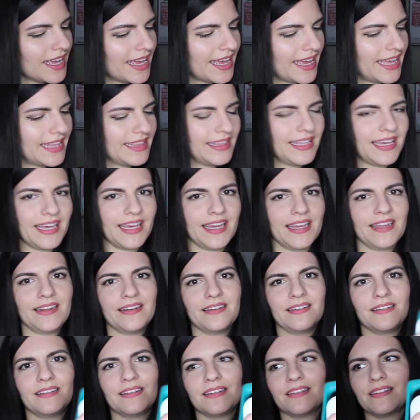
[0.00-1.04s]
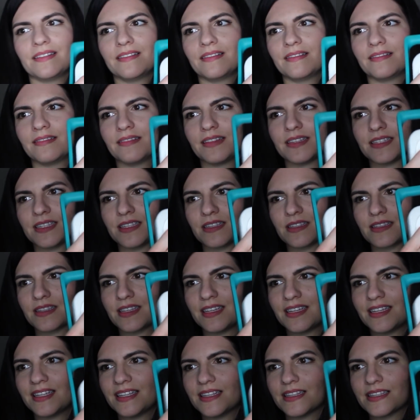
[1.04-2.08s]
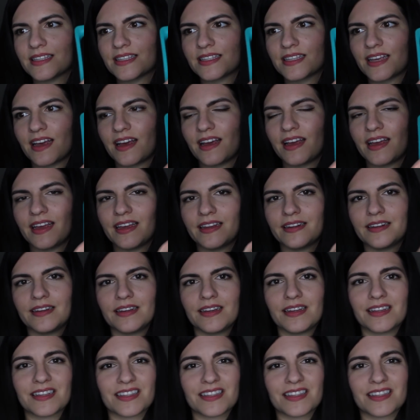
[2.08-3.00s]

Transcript: and then this is the inside.